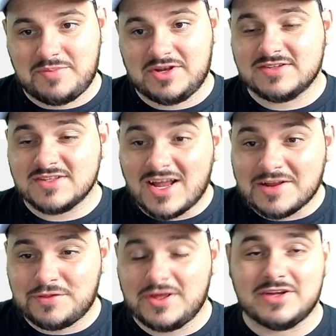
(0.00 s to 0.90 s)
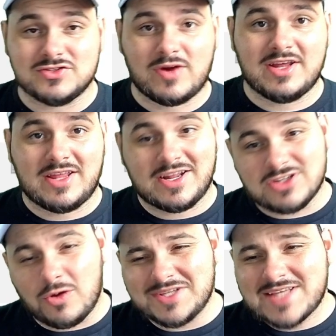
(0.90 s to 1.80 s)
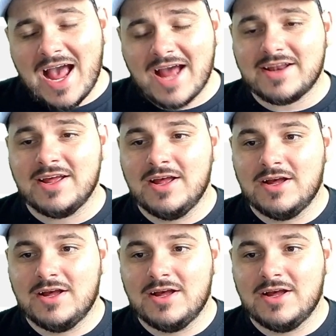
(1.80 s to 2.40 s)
It does a lot of things, right? Like it's always had